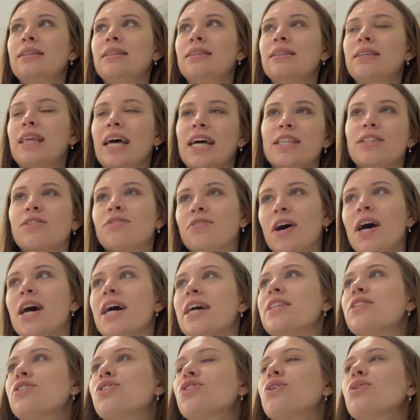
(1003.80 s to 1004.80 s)
that's
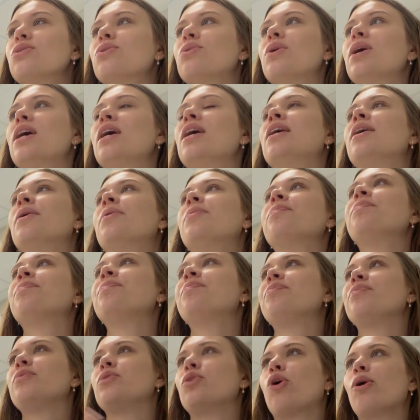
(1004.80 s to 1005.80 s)
fine. So
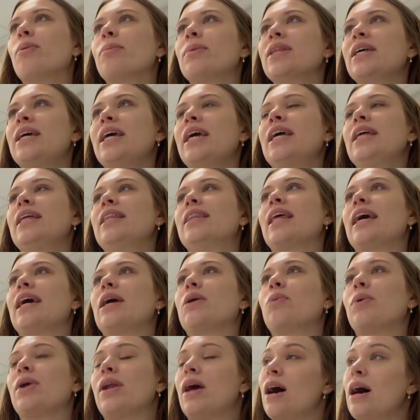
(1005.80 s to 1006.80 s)
normally
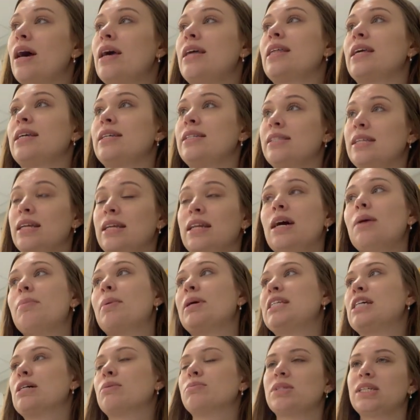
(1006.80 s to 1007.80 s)
like when I like stand up, I
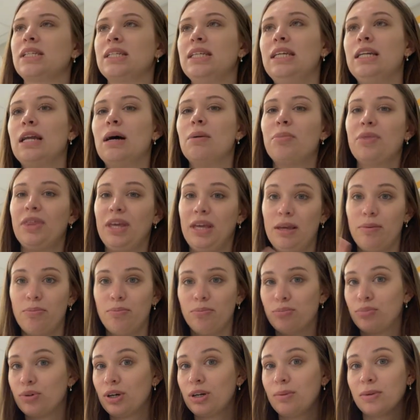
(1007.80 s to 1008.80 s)
tell them to clean up, they
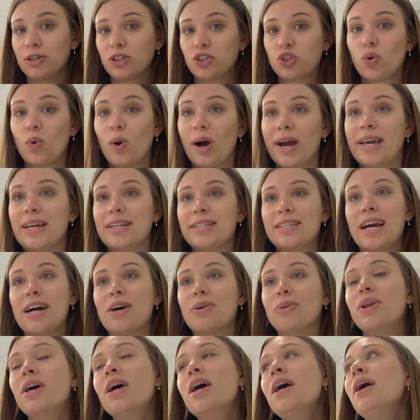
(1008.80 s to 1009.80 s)
pretty much quiet
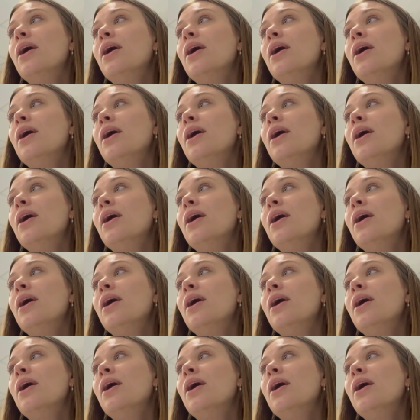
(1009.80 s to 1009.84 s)
down.